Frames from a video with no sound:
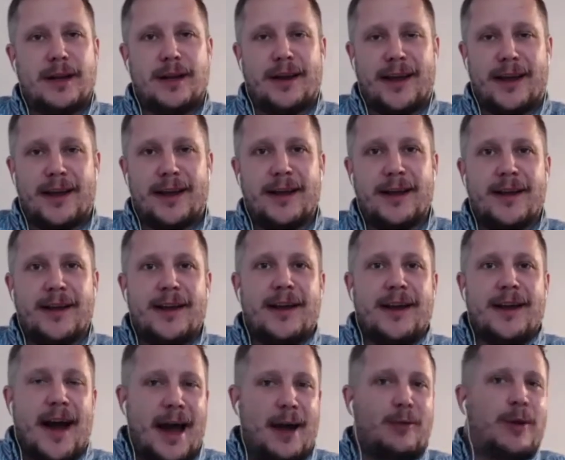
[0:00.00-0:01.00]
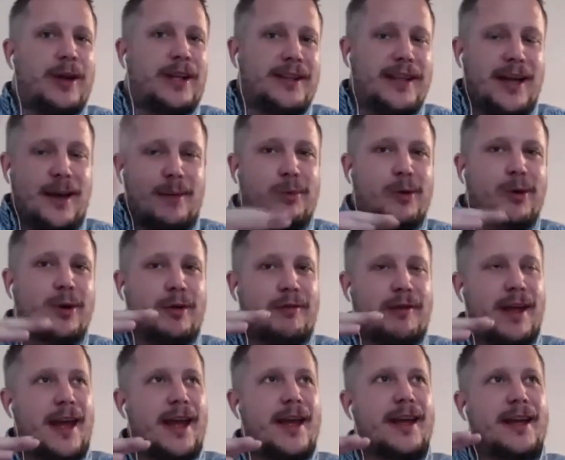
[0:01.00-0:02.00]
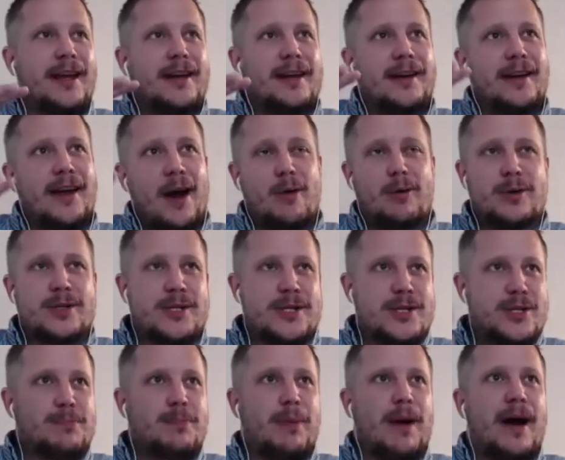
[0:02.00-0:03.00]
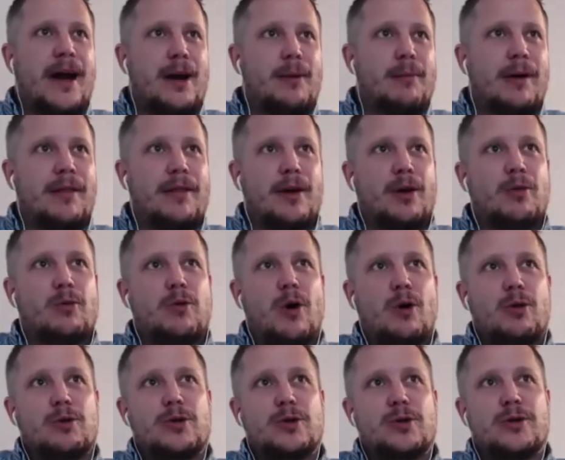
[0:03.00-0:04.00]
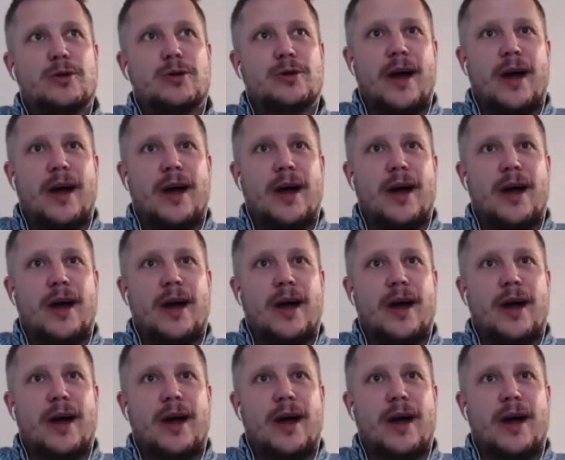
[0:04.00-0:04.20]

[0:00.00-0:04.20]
Like, I read that book of Eigen. I was inspired by the quote.